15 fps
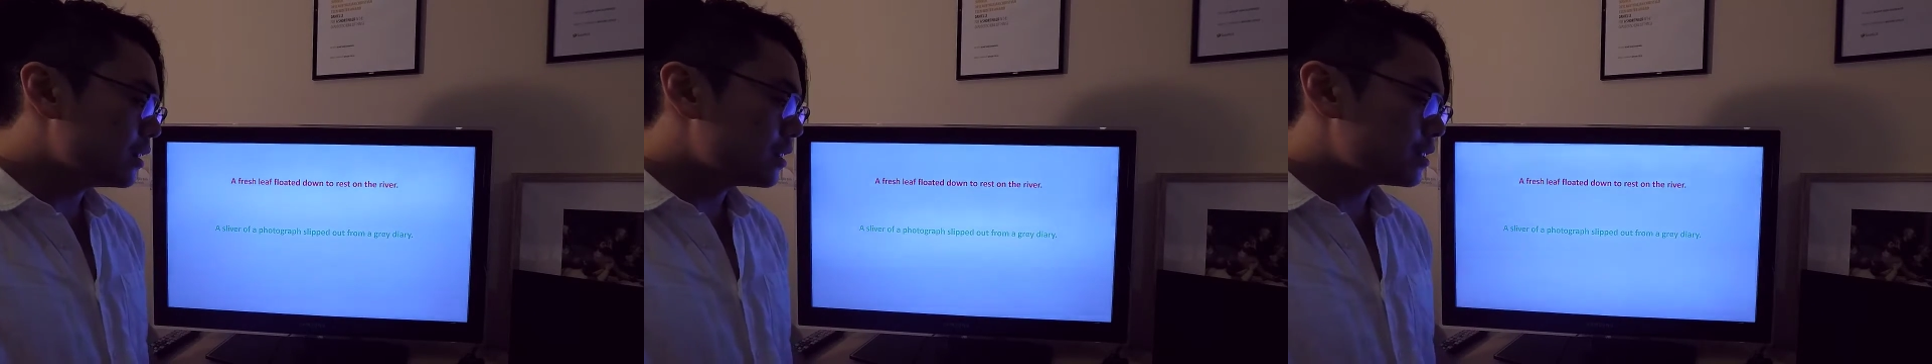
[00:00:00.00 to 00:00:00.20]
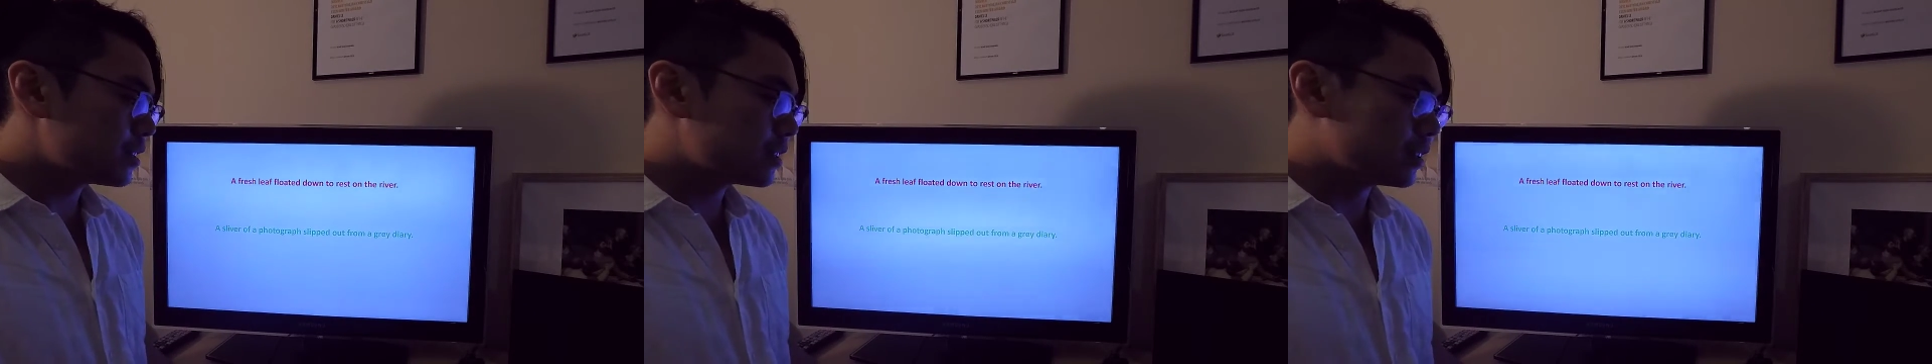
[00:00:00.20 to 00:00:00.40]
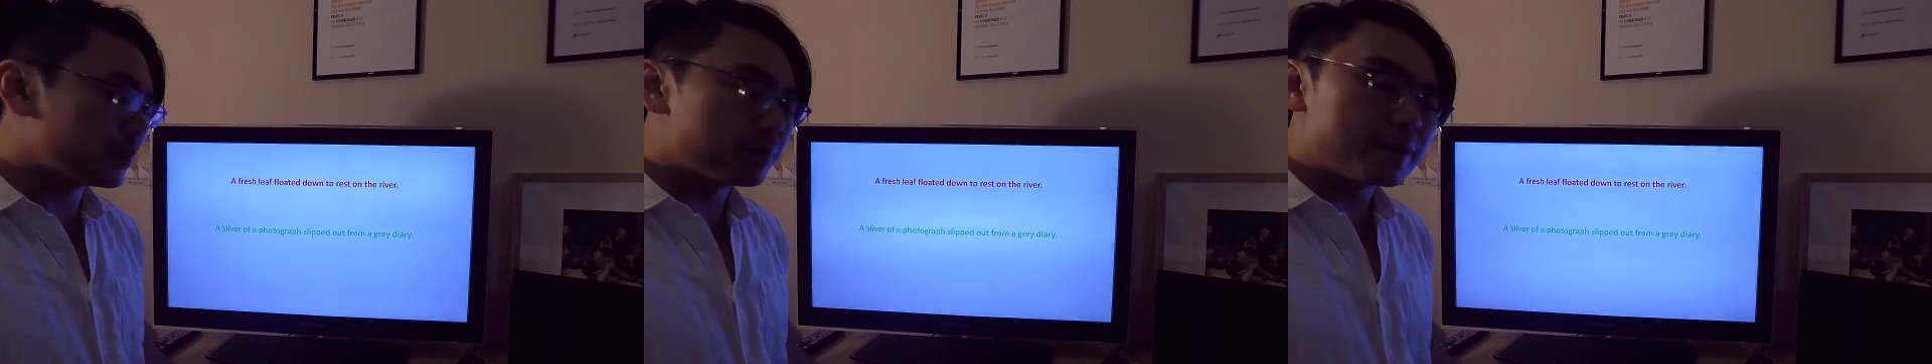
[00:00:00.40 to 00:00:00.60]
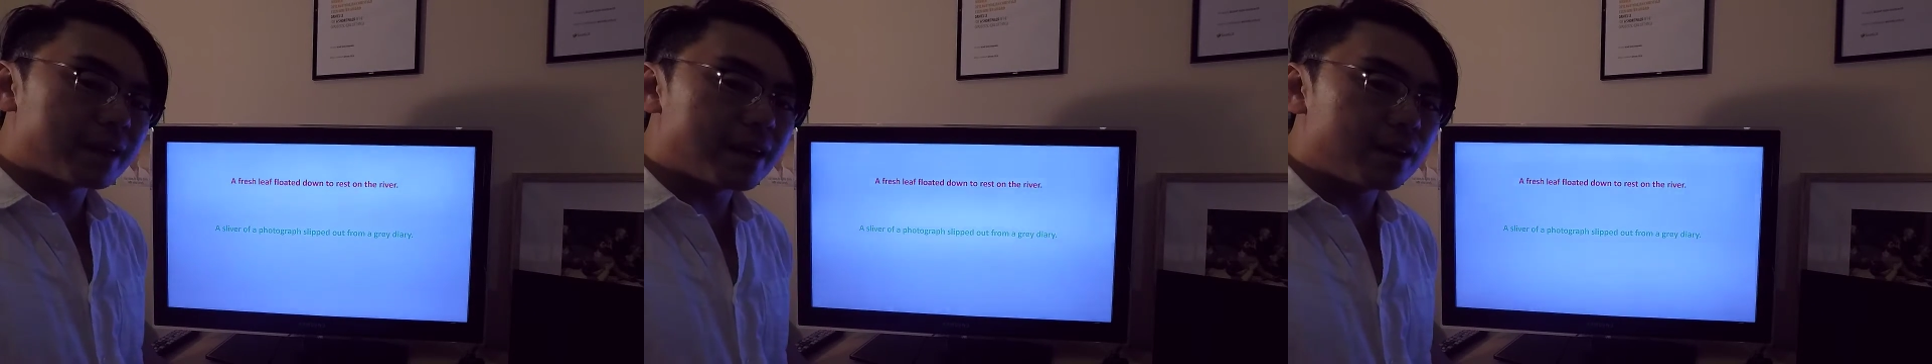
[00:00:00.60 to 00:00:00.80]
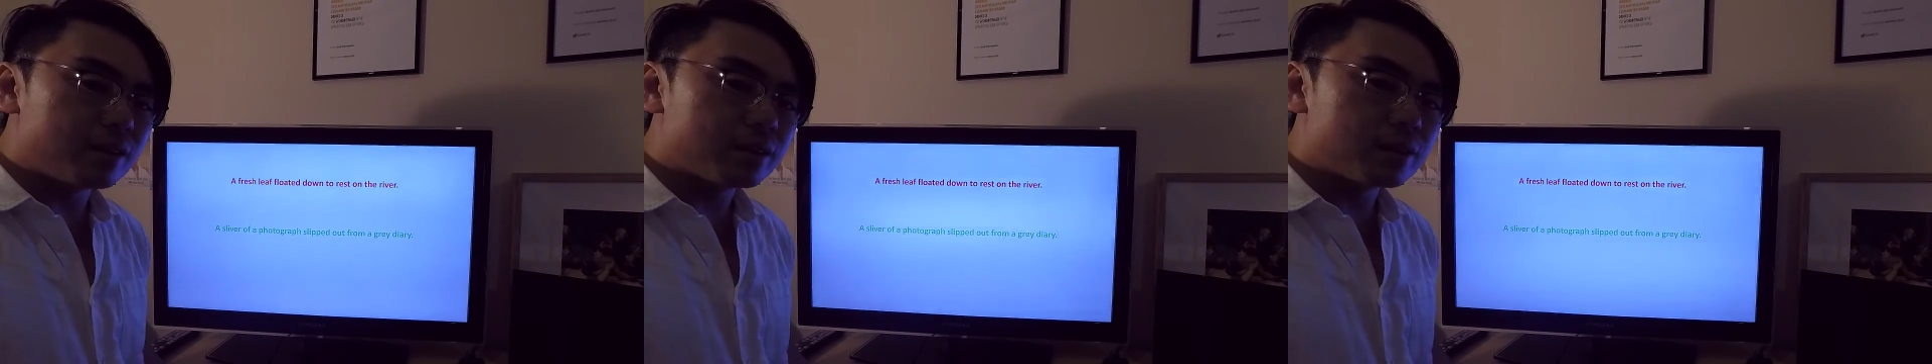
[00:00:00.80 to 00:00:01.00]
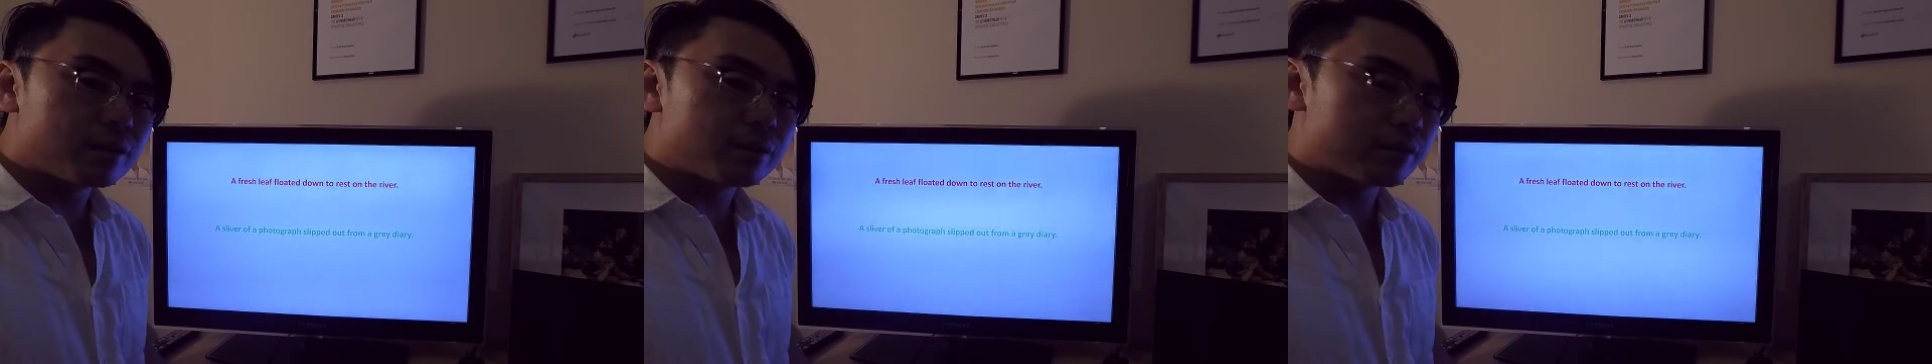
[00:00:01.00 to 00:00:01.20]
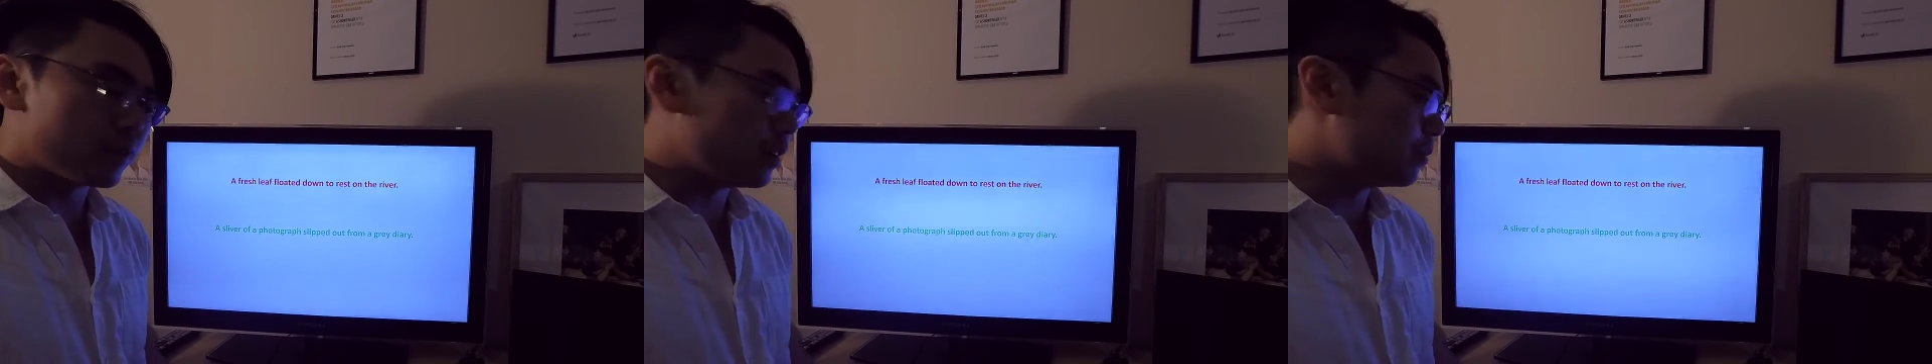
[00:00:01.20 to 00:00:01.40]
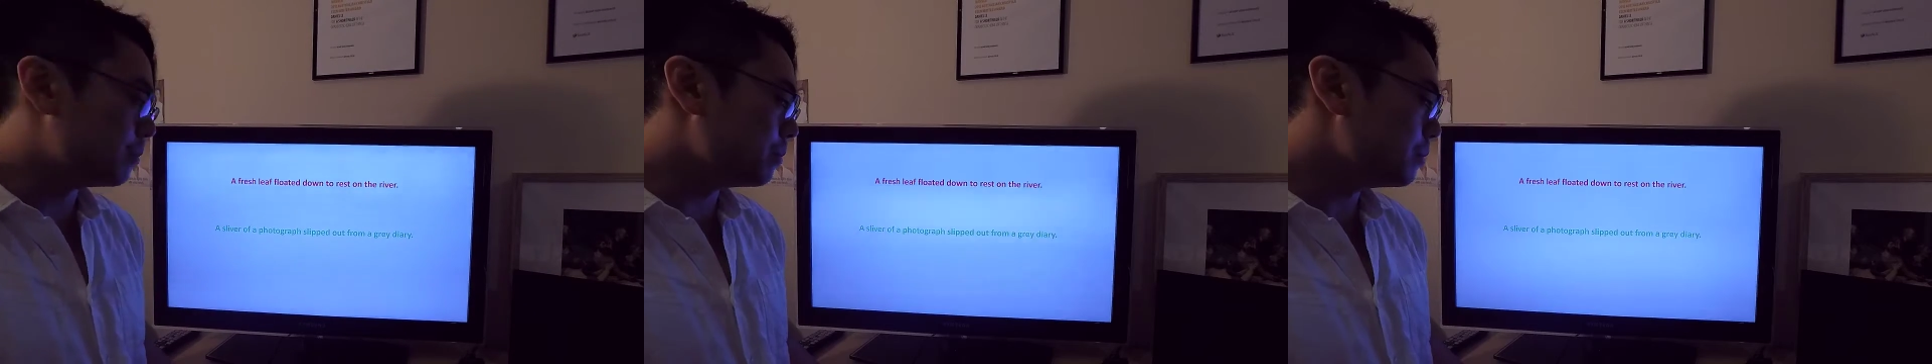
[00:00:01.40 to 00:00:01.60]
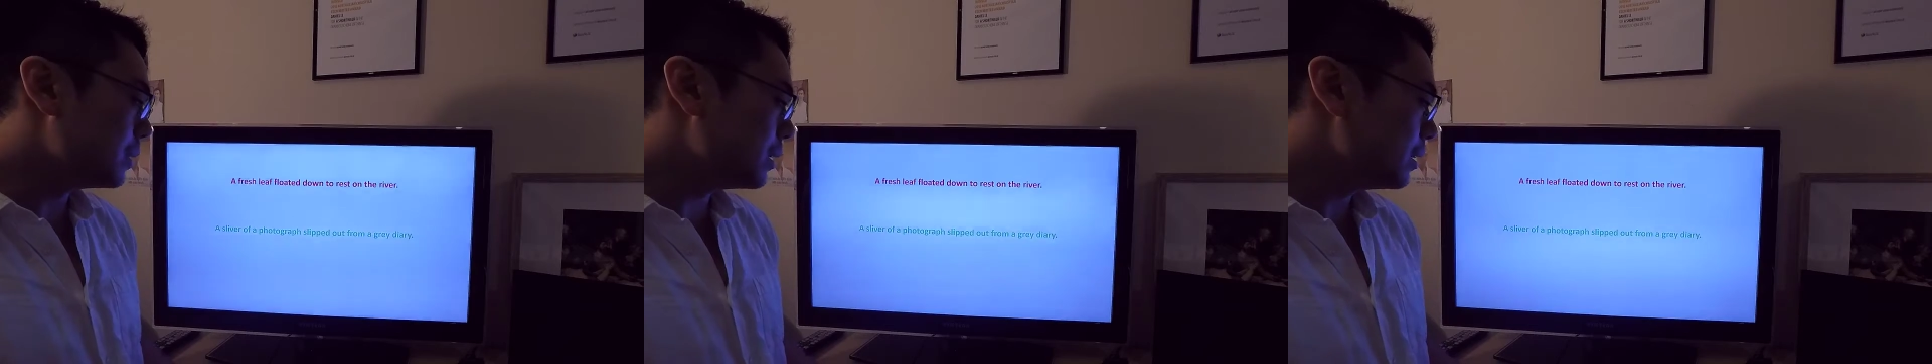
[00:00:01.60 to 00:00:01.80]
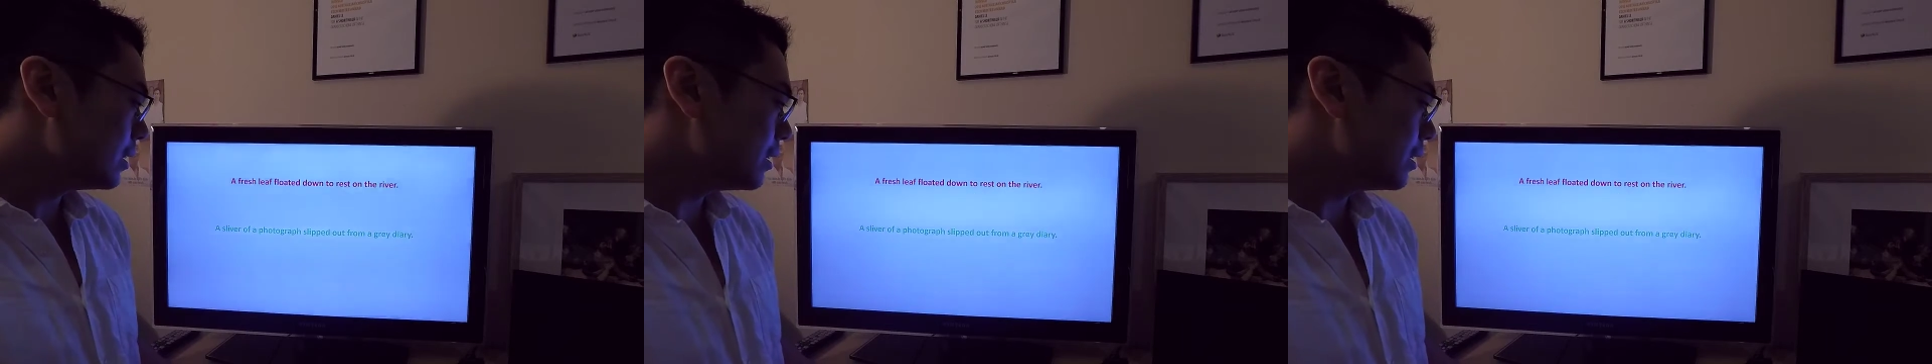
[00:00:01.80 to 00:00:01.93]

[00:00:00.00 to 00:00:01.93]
slipped out from